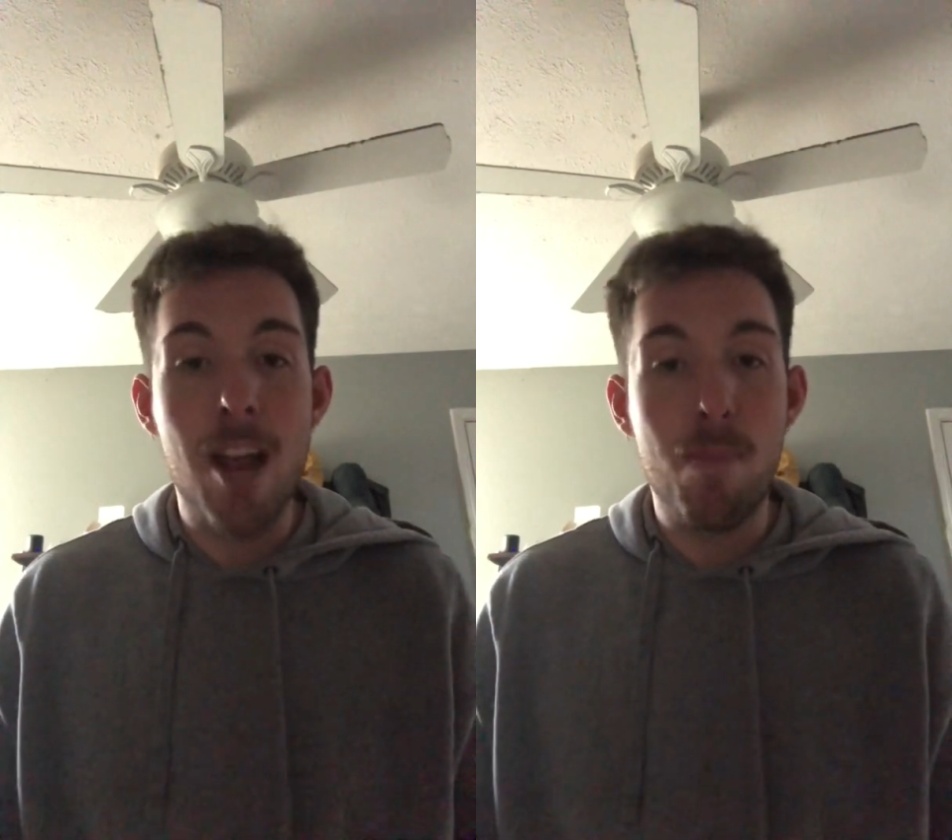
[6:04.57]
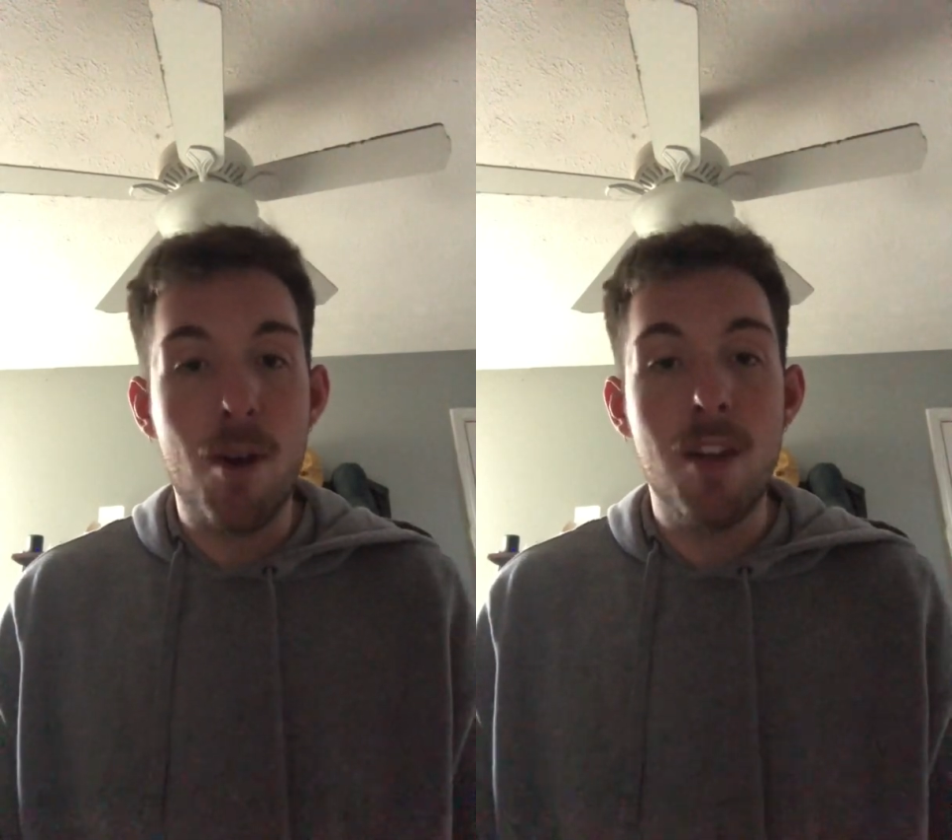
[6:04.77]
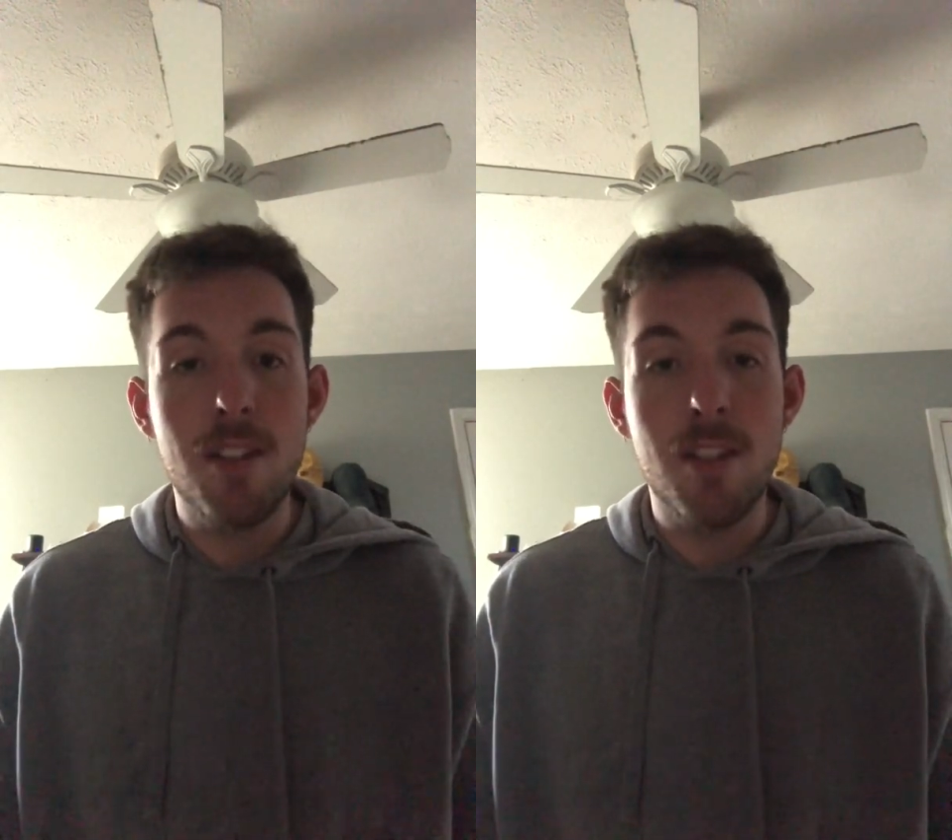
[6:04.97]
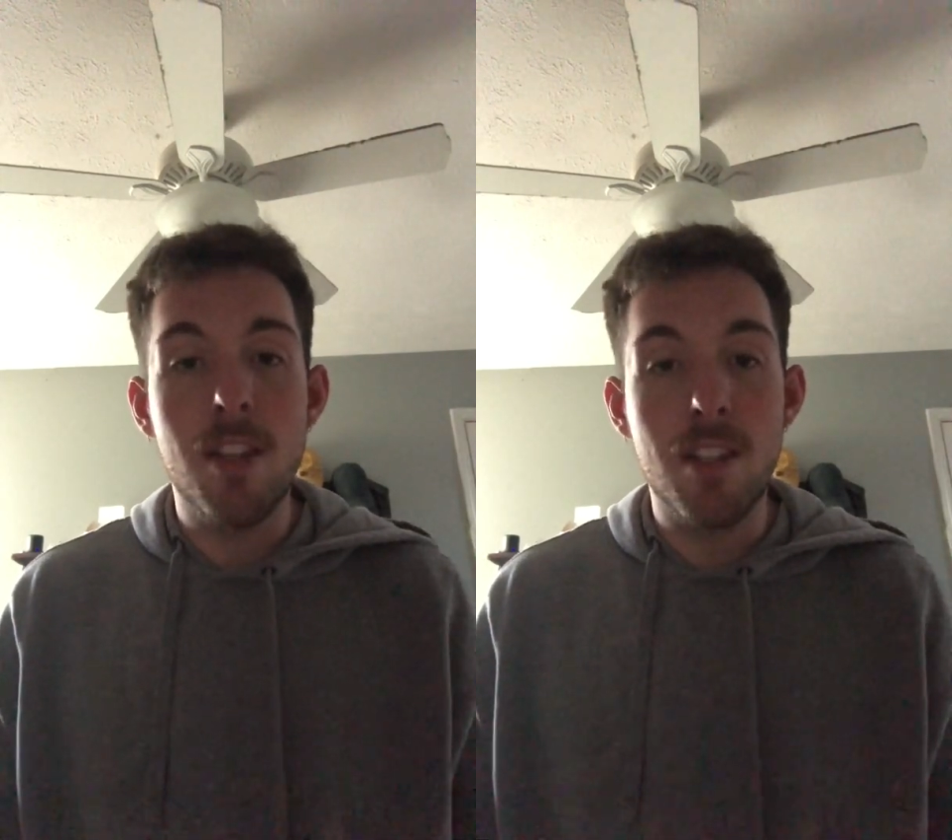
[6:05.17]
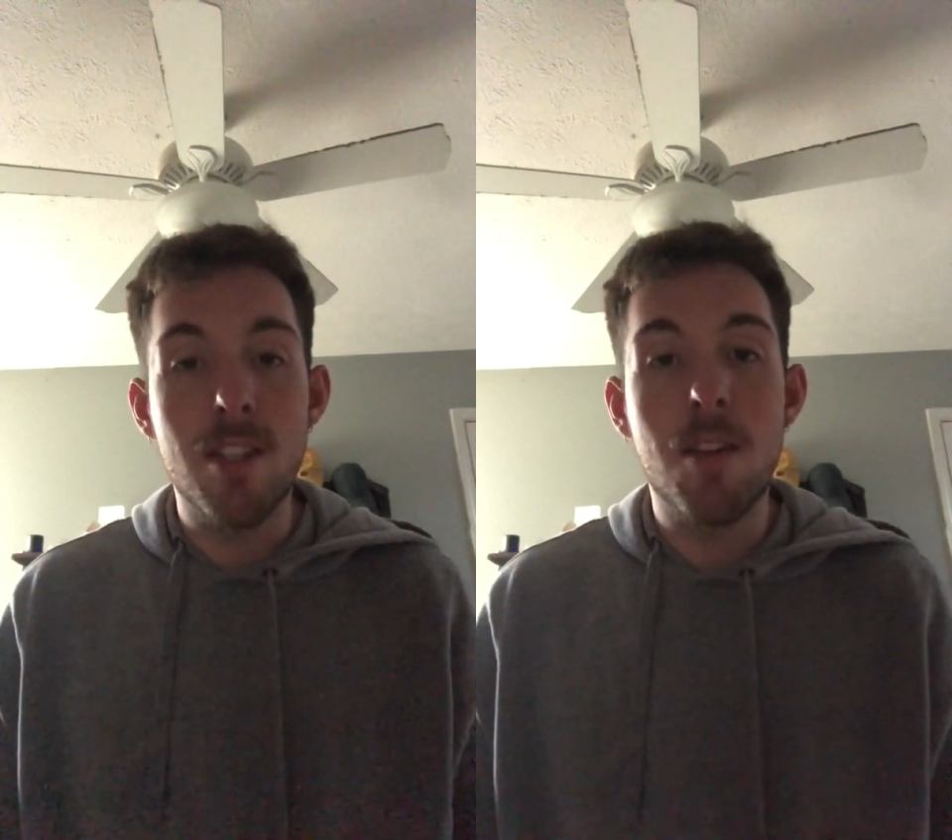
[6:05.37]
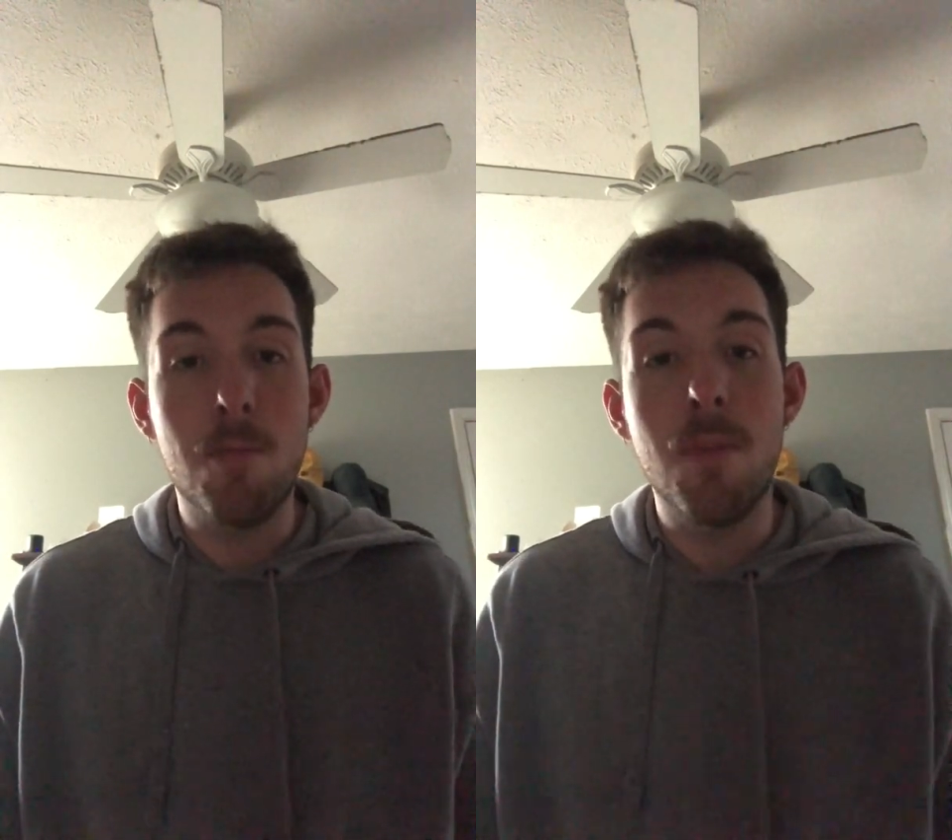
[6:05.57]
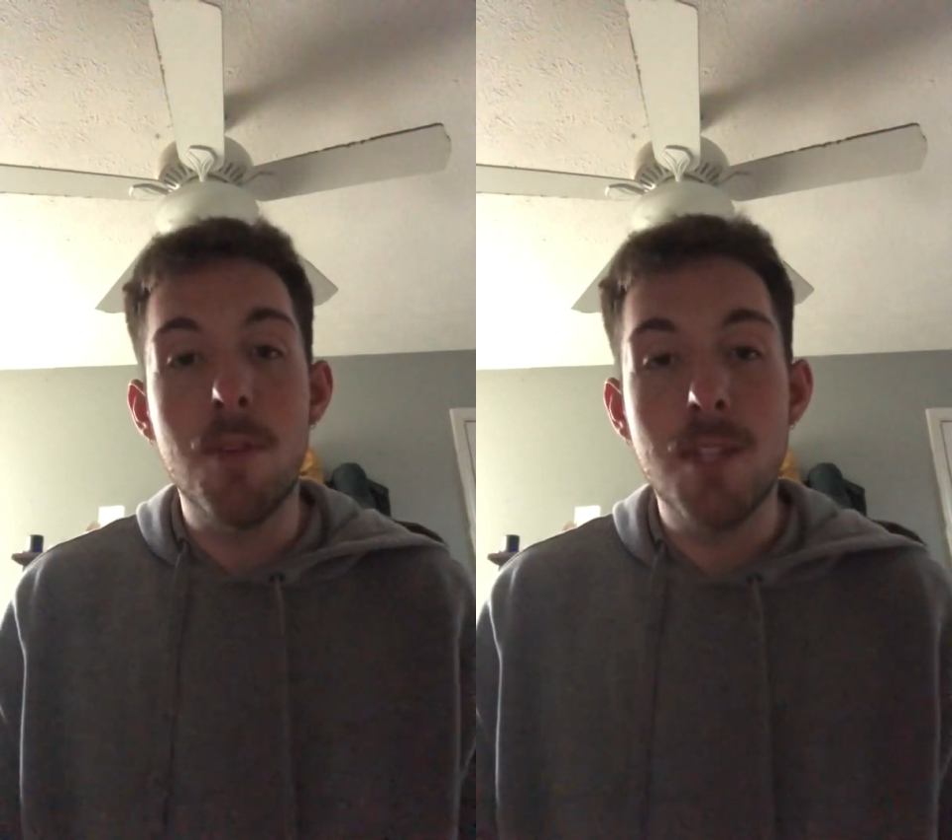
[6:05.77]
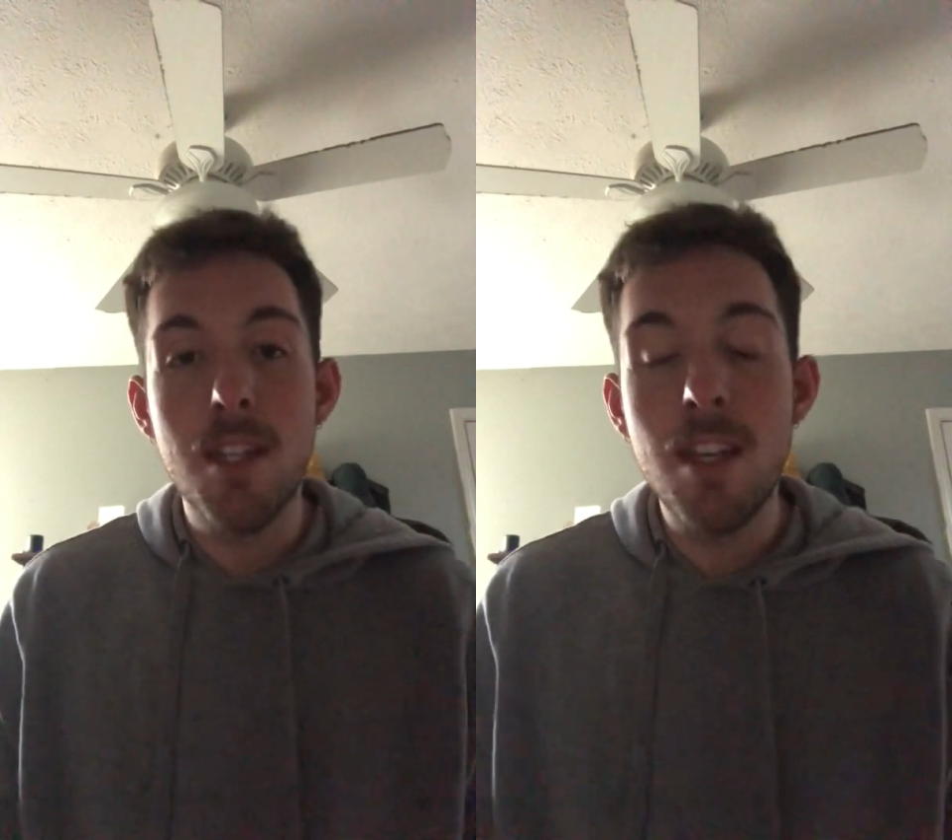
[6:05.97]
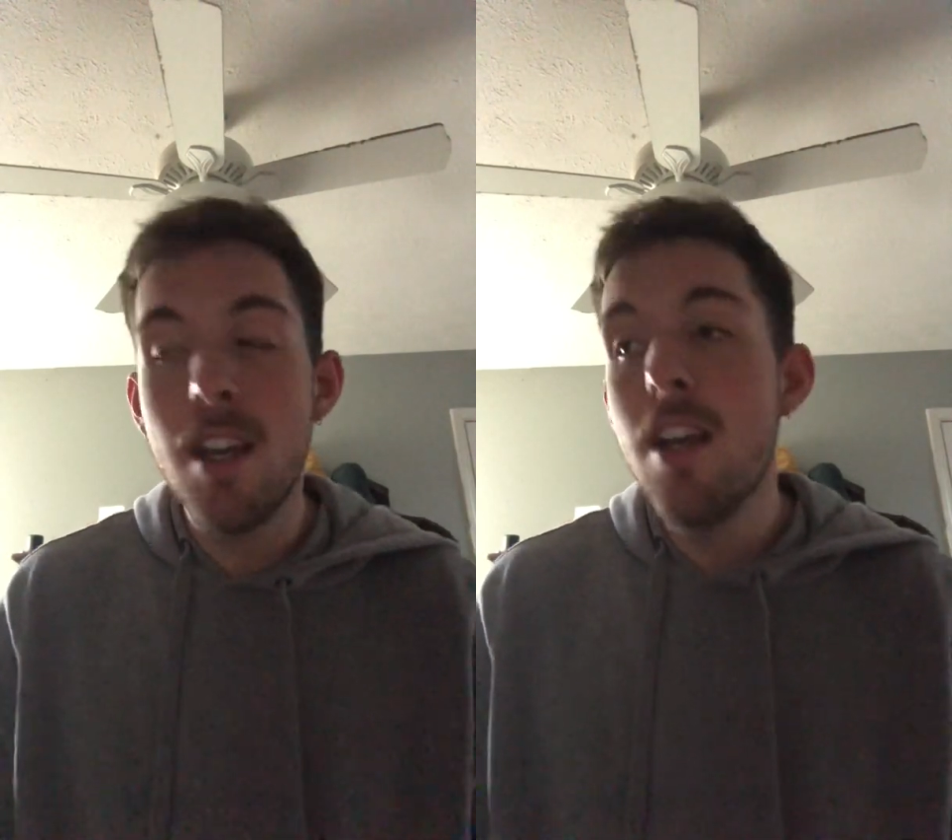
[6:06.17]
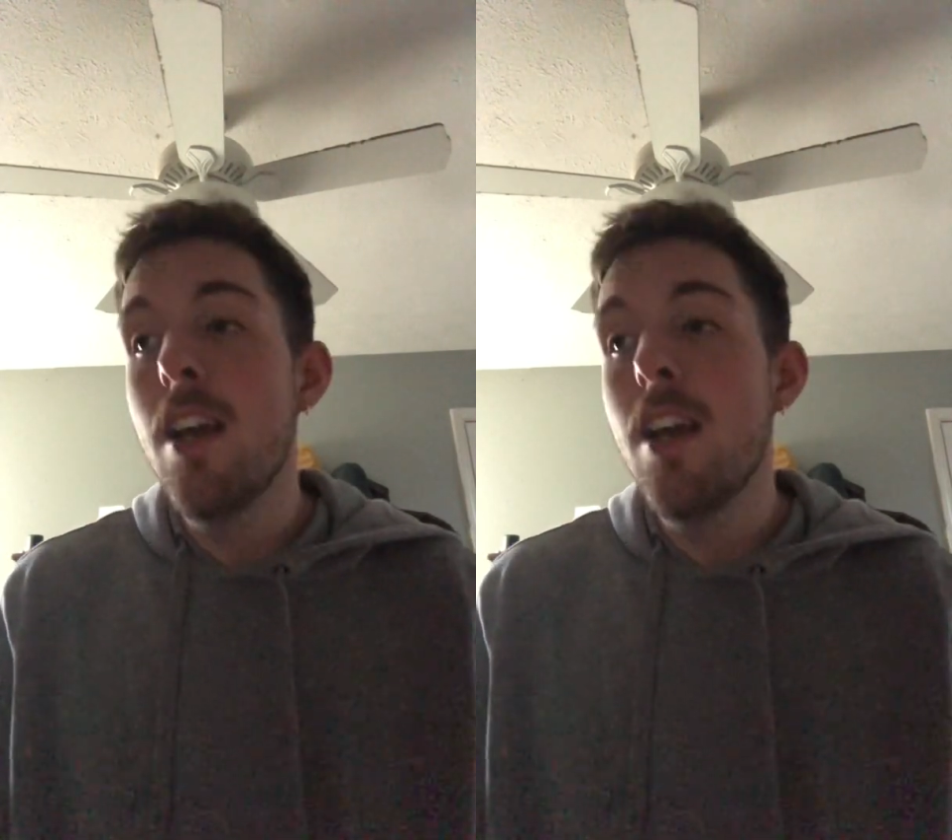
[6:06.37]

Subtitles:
parts in some music,